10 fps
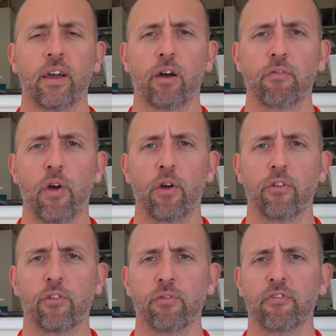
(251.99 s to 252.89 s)
of
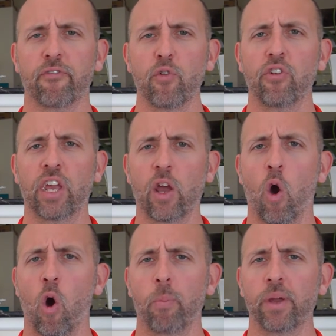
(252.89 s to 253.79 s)
those fruity,
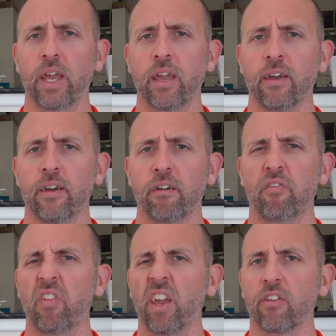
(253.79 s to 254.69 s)
hoppy,
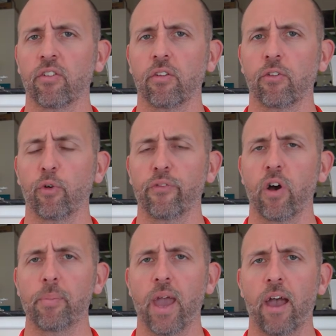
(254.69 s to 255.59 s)
fierce sort of
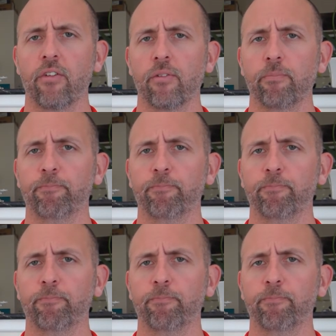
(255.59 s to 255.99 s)
IPAs.